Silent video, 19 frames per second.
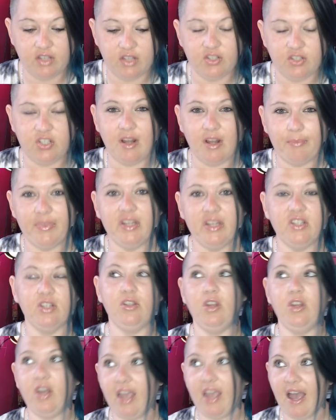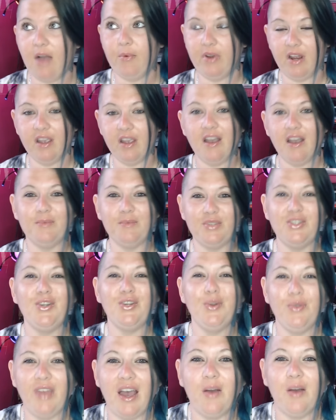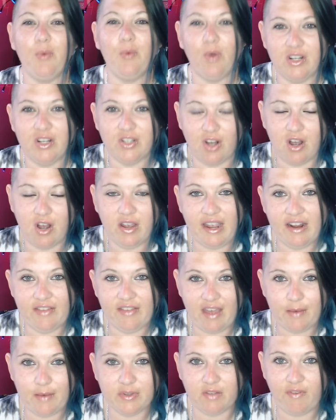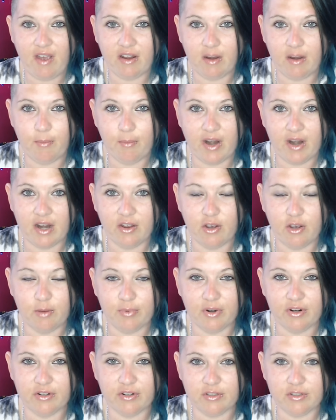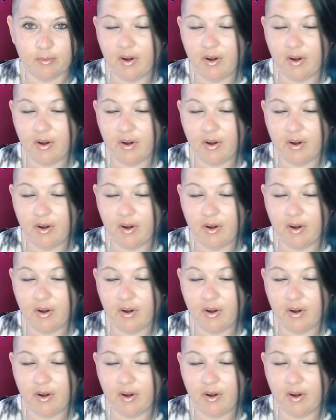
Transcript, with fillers: something to look at when it comes to that one dog hair that was found at Bryan Kohberger's